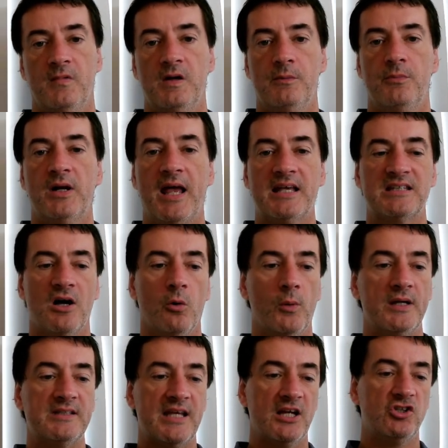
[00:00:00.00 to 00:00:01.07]
But as
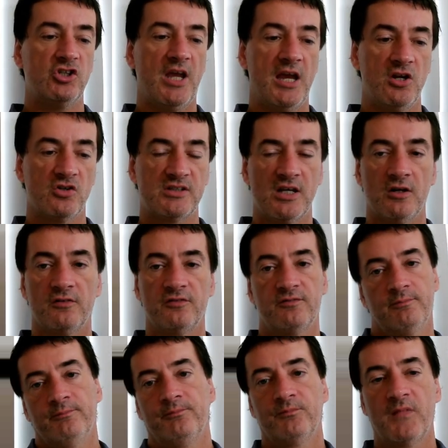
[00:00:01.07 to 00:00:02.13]
always, educate yourself,
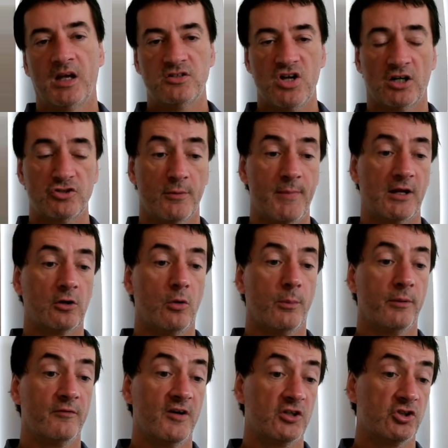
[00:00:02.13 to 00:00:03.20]
talk to your medical
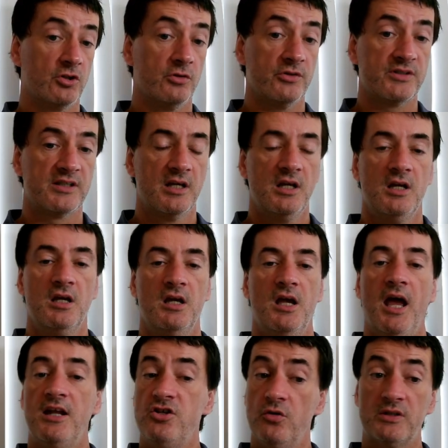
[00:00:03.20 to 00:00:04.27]
professionals,
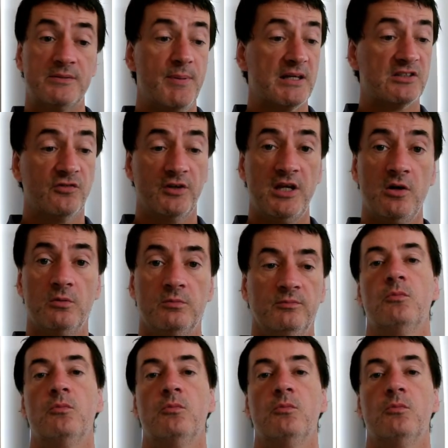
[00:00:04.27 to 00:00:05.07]
and do what's best for you.